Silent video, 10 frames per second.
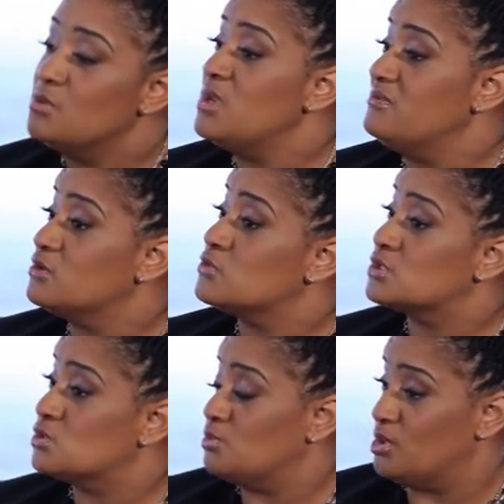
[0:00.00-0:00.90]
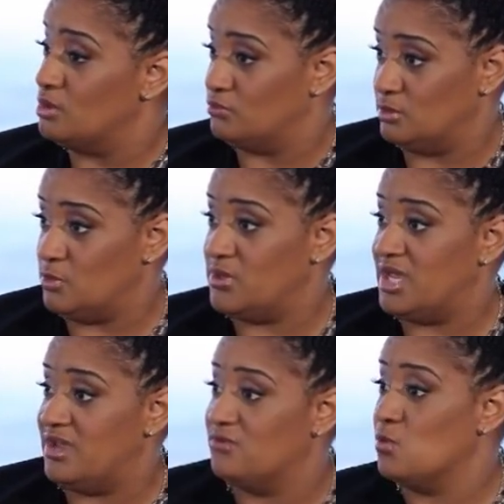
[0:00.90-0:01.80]
We have a crystal ballroom, and we
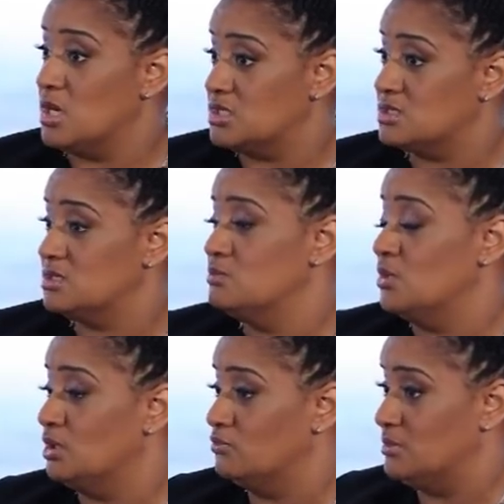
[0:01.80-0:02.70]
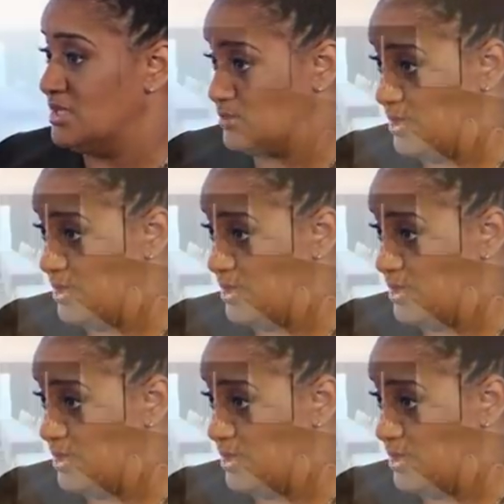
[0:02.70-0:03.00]
have a Washington ballroom as